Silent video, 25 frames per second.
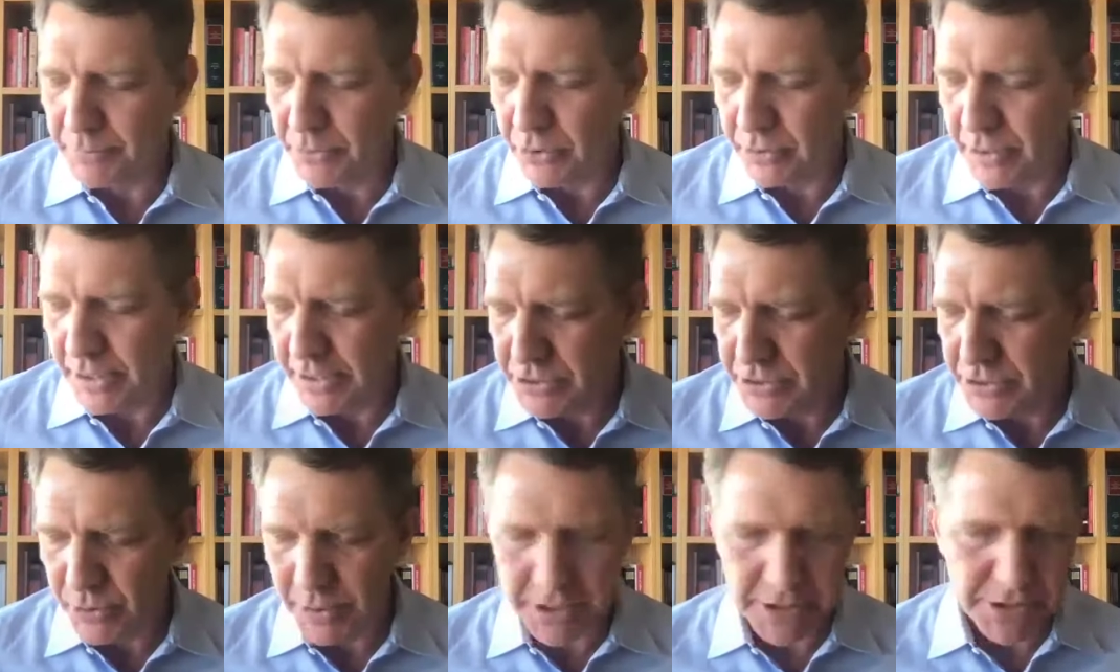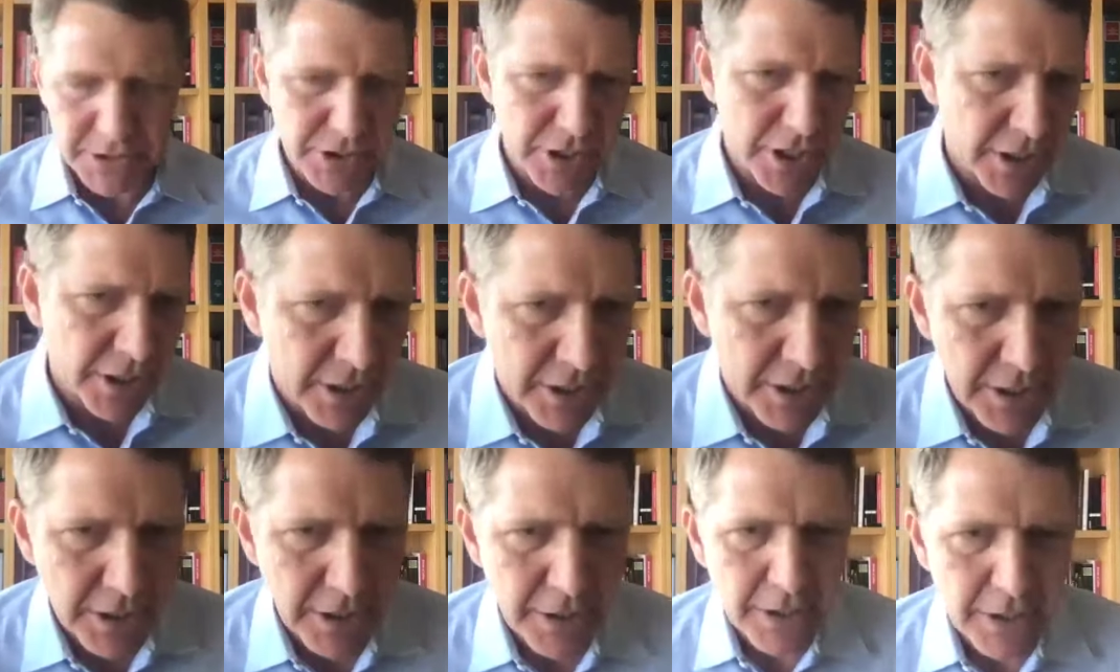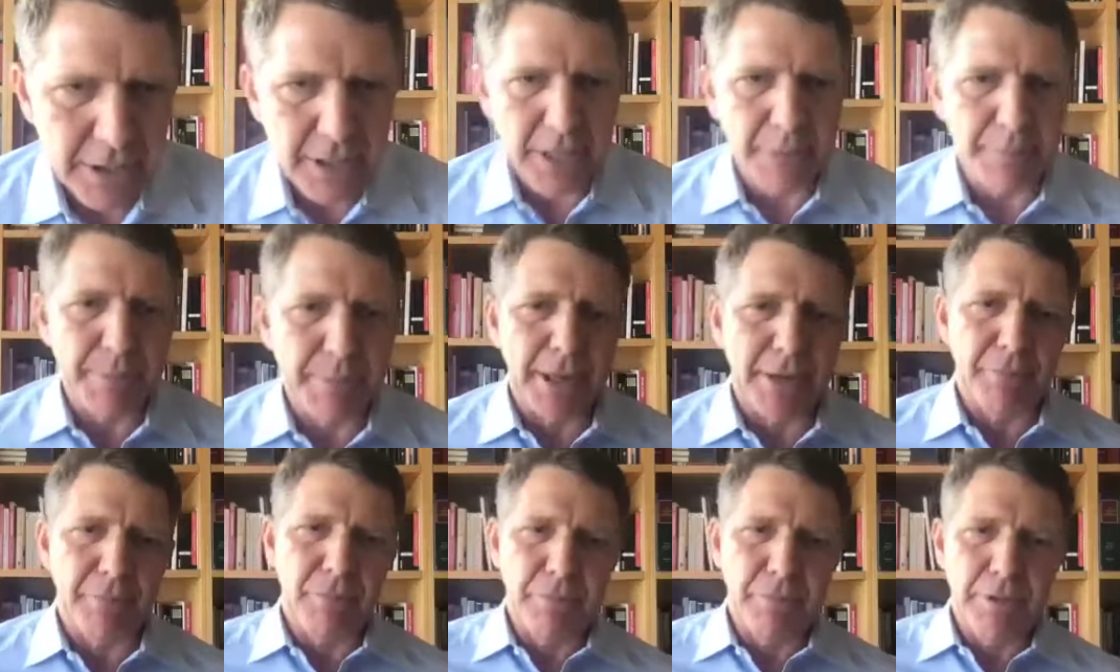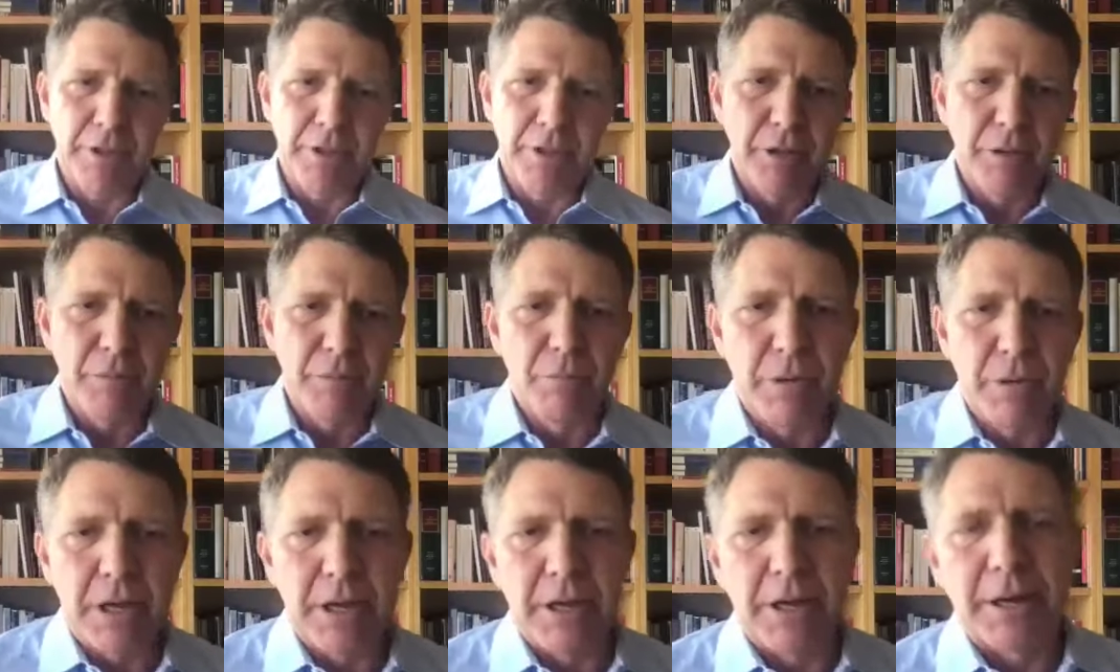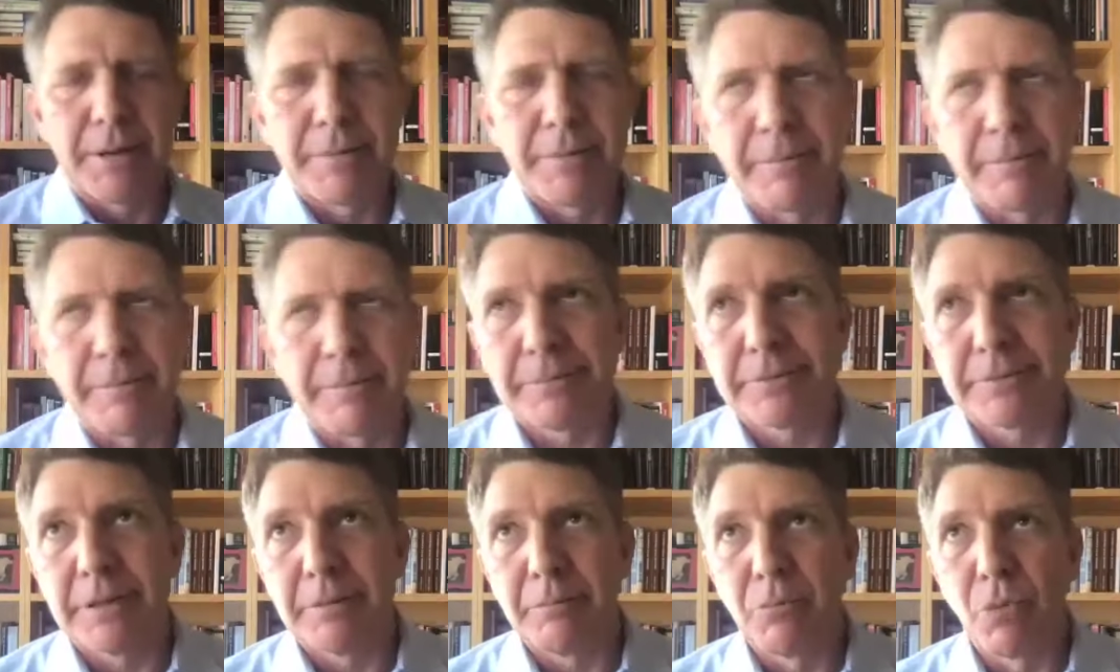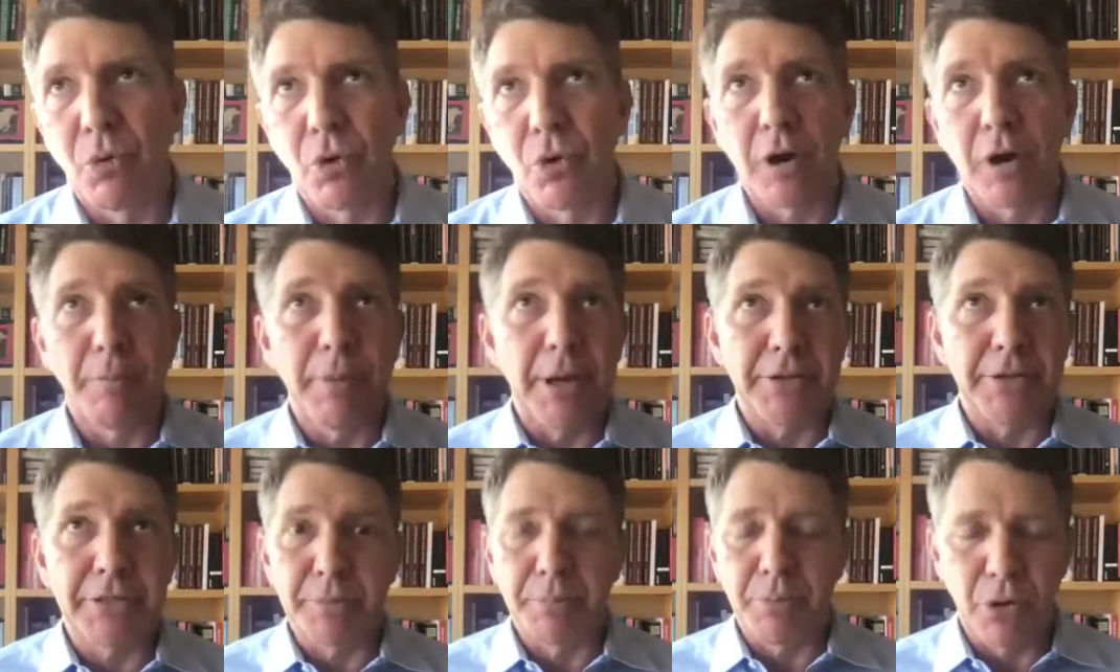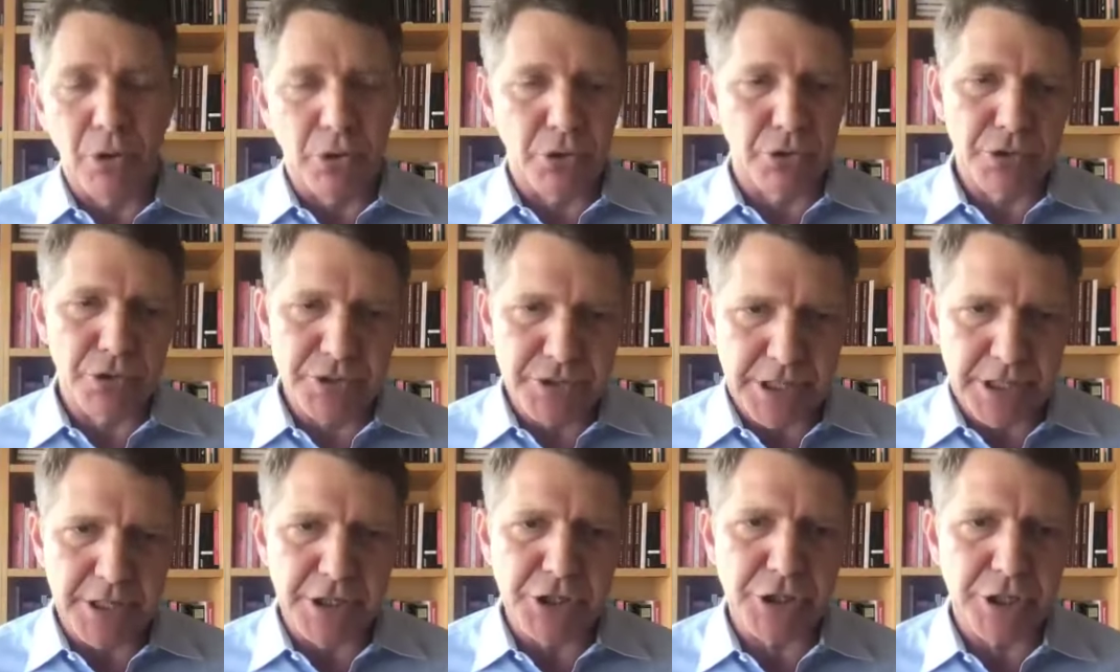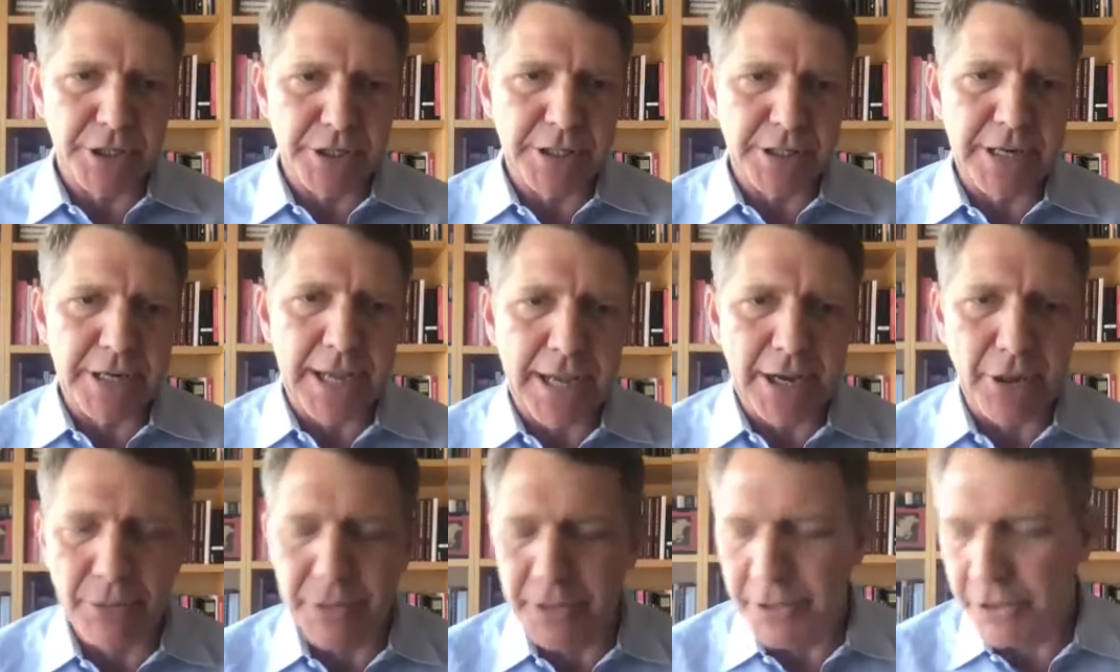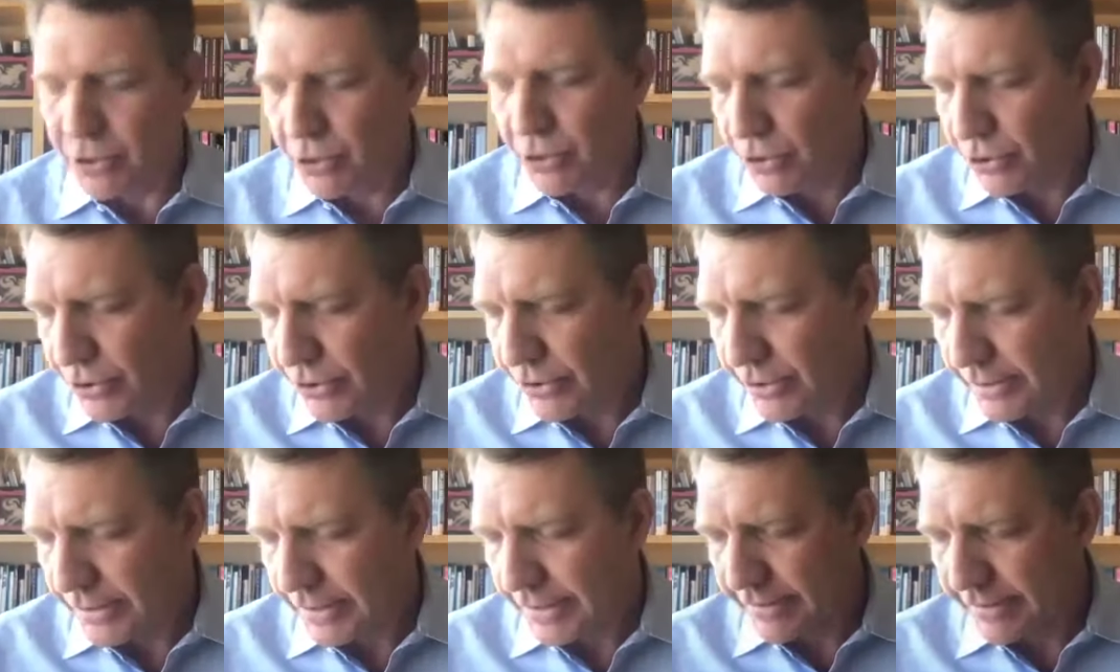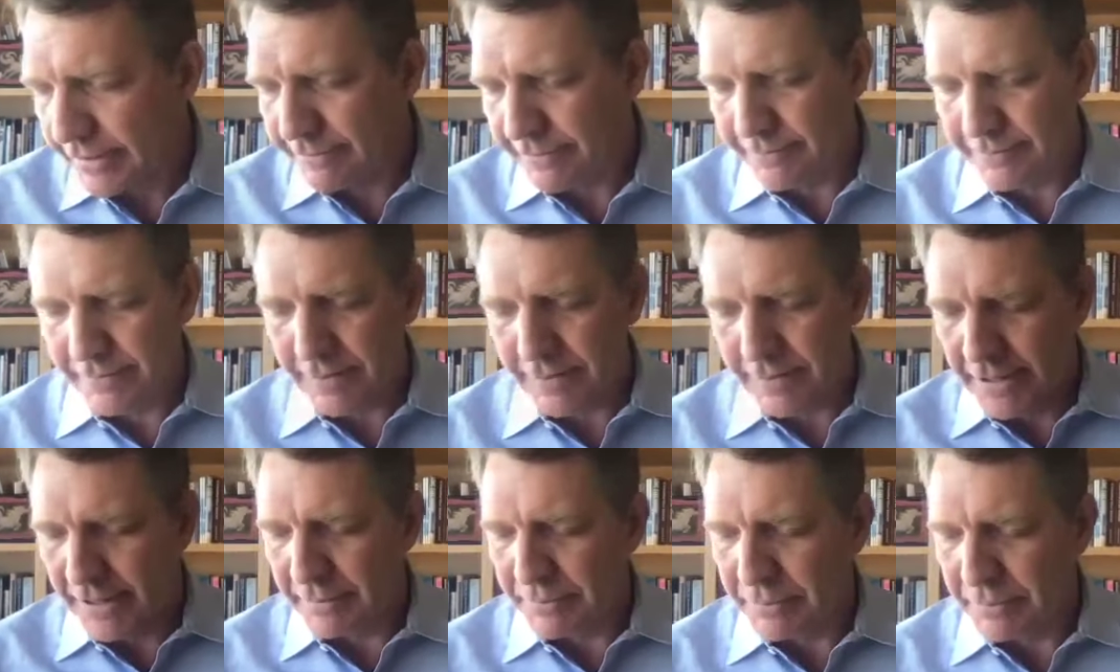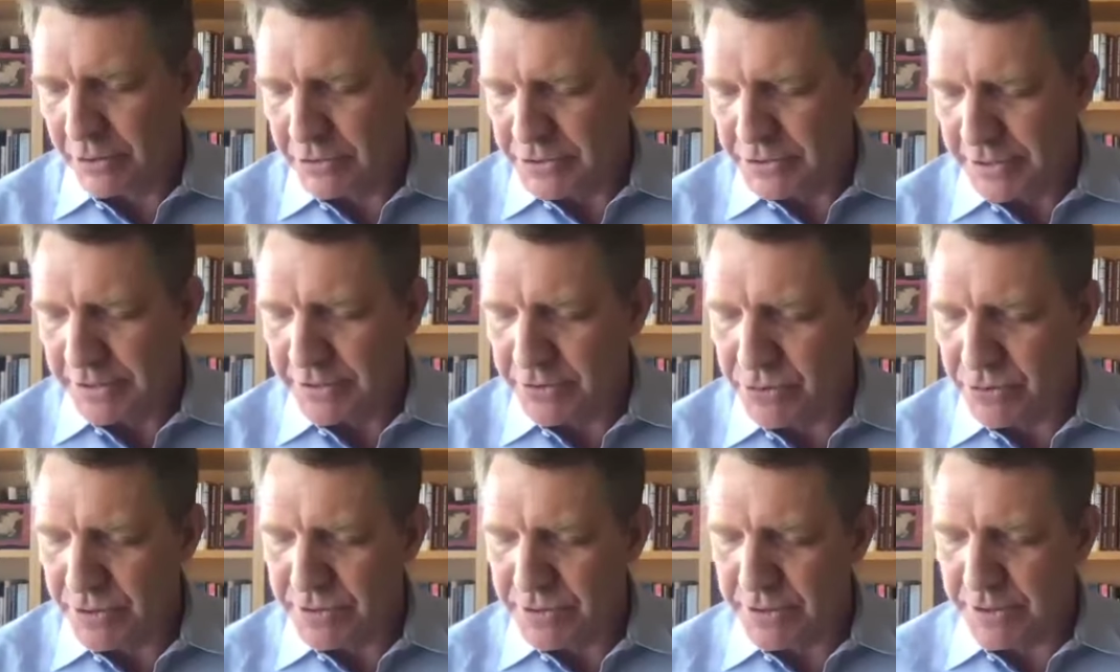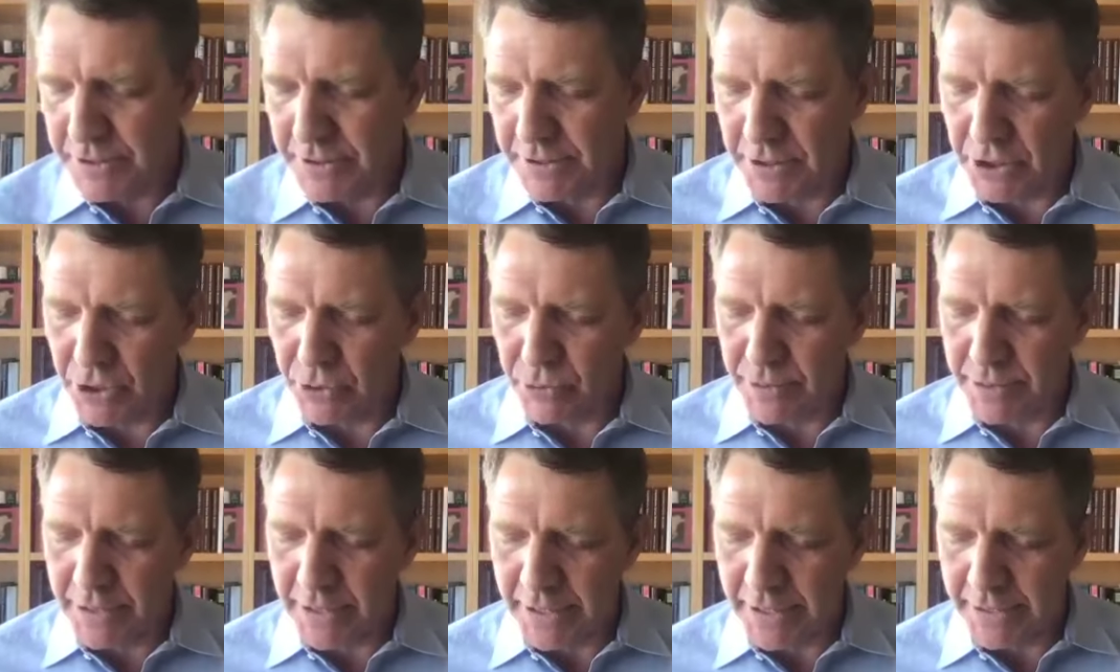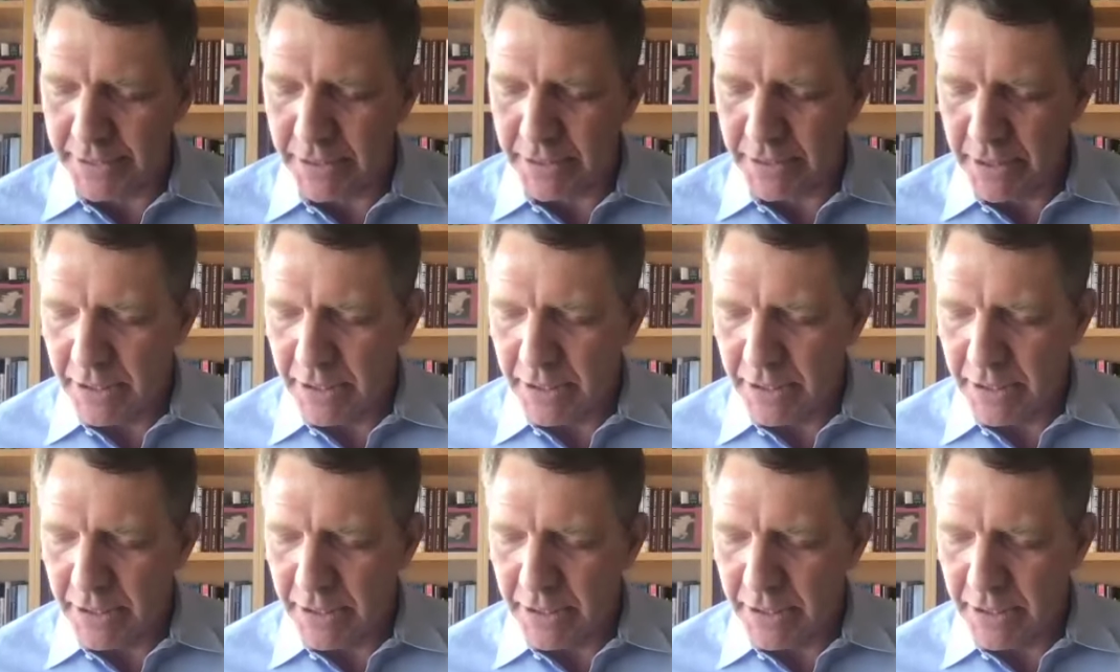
Okay, so I could talk about um, more about the polarization and how it occurred if uh, there's interest in Q and A.